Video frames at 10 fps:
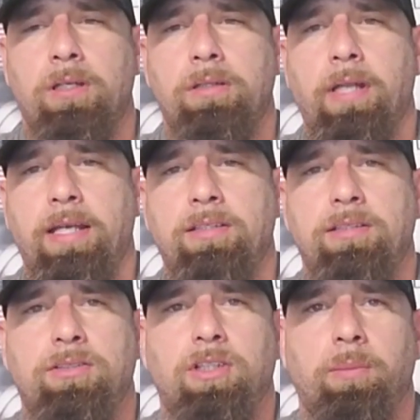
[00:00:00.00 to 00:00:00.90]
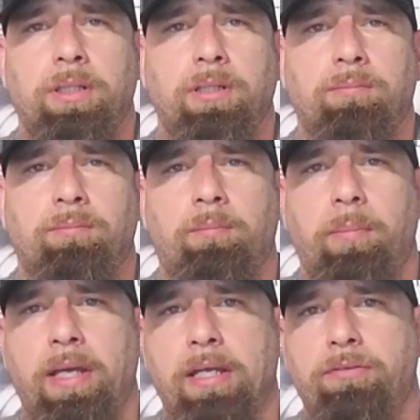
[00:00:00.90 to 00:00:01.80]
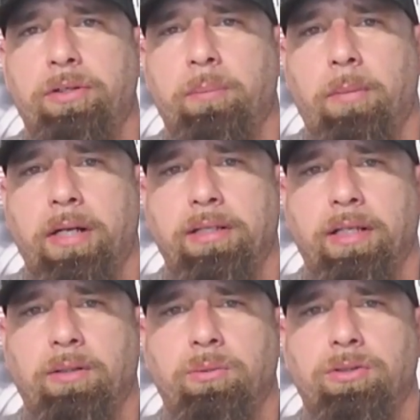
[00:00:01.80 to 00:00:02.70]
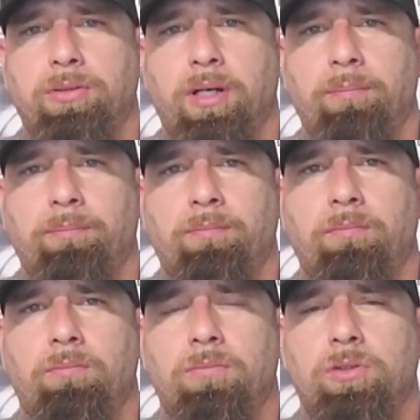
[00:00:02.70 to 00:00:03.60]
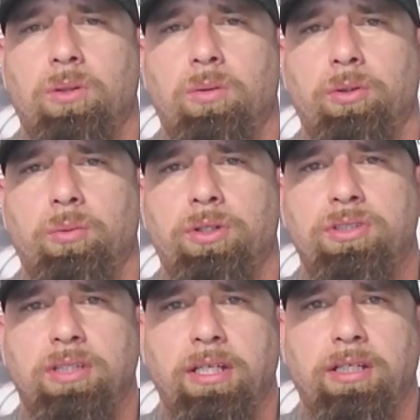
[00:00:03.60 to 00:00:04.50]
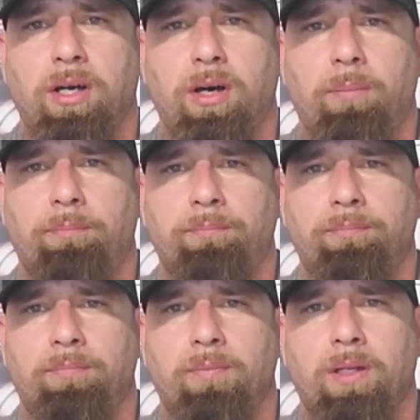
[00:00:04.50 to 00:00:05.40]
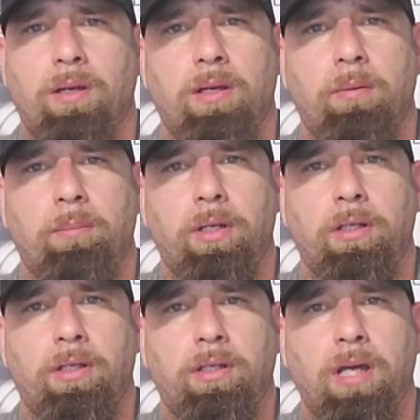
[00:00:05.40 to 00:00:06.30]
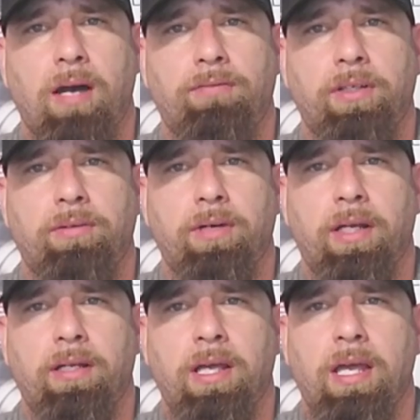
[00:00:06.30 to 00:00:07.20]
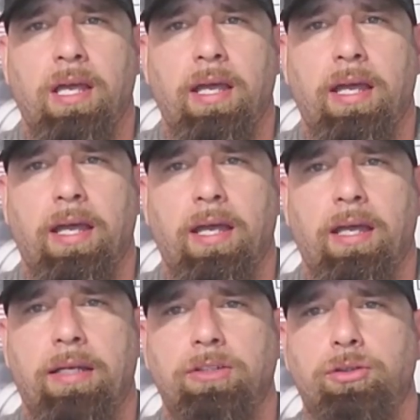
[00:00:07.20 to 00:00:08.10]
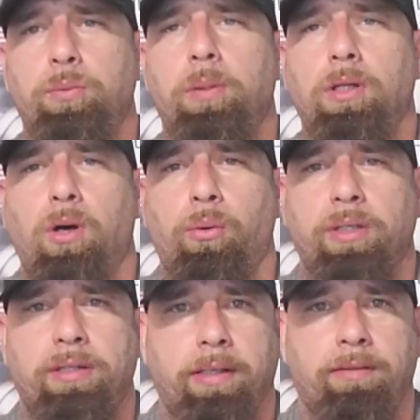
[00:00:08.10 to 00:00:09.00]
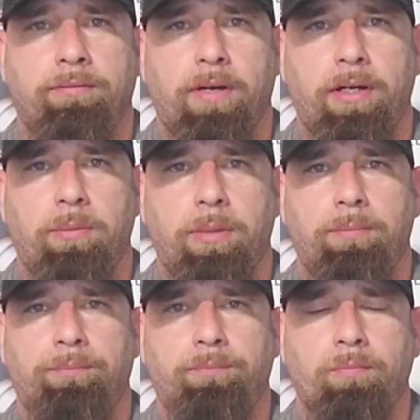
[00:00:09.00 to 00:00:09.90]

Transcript: Next is going to be behavior and body language, right? So you want to stay calm, but confident, right? As you belong in that environment.